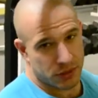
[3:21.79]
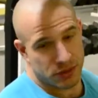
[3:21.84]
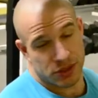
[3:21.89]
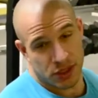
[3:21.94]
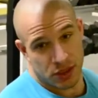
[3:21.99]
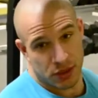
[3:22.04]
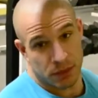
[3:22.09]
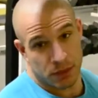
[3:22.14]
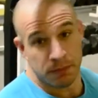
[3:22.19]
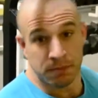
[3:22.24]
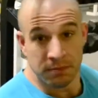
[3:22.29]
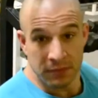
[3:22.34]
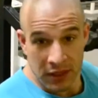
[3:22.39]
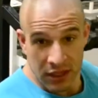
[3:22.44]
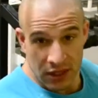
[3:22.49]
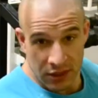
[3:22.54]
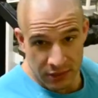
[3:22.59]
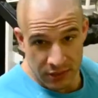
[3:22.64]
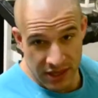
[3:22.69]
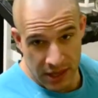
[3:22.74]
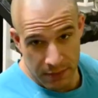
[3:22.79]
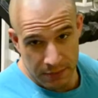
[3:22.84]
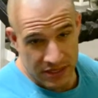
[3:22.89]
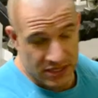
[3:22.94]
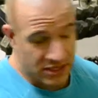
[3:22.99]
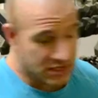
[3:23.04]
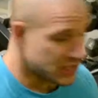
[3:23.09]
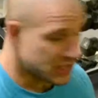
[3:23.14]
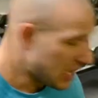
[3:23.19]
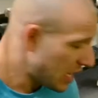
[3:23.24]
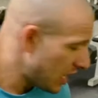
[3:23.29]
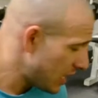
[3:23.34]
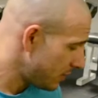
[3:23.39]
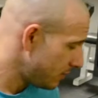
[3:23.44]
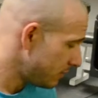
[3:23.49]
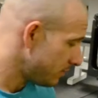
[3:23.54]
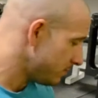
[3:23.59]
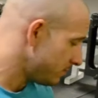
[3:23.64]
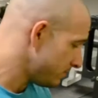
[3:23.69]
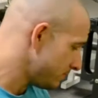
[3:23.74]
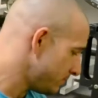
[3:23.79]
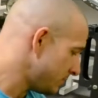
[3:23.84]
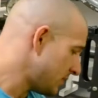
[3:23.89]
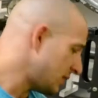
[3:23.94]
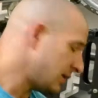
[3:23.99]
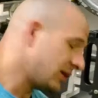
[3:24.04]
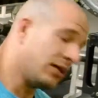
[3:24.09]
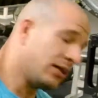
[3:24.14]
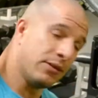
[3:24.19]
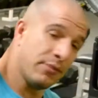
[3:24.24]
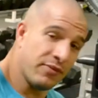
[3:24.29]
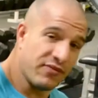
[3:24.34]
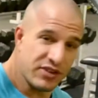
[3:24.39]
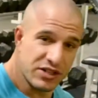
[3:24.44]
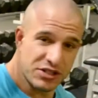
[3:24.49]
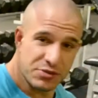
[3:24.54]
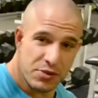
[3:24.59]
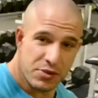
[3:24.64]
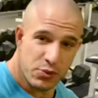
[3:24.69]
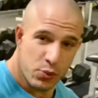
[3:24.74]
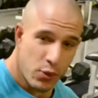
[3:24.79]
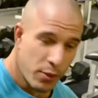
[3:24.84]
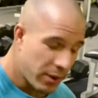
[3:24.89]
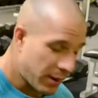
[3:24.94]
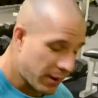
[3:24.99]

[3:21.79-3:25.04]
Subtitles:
So that being said, let me finish my warm